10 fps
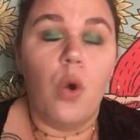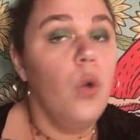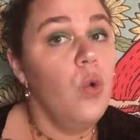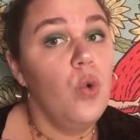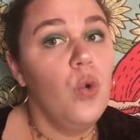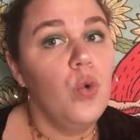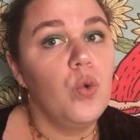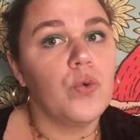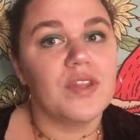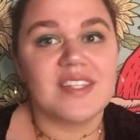
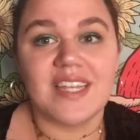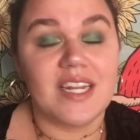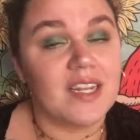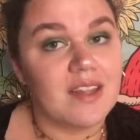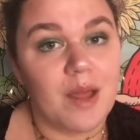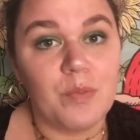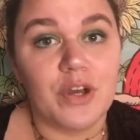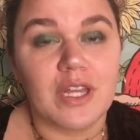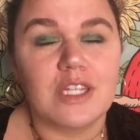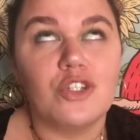Whoo, the setting of that
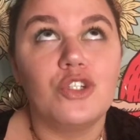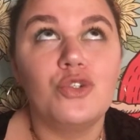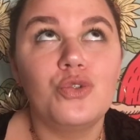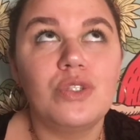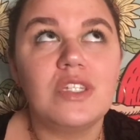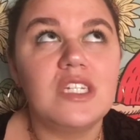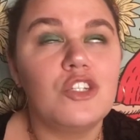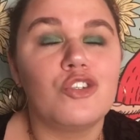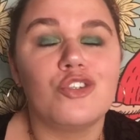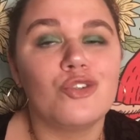book, the juicy,
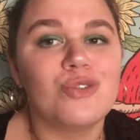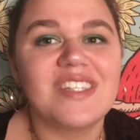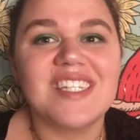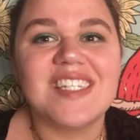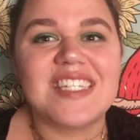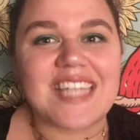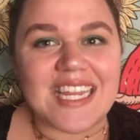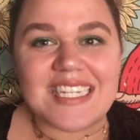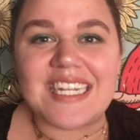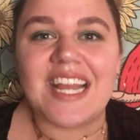juicy
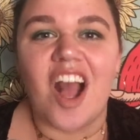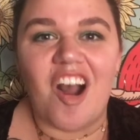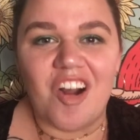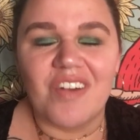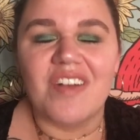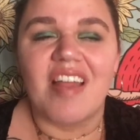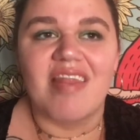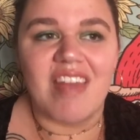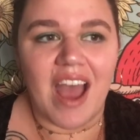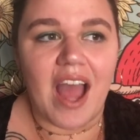setting of
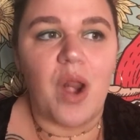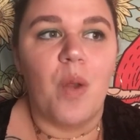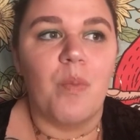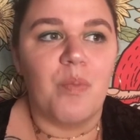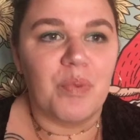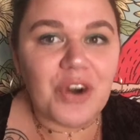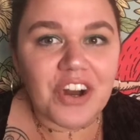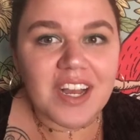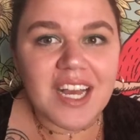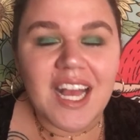that
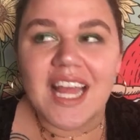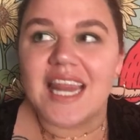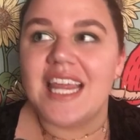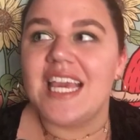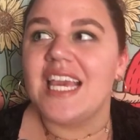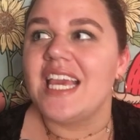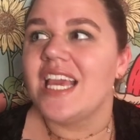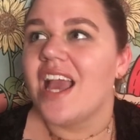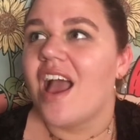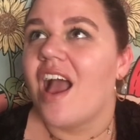book, the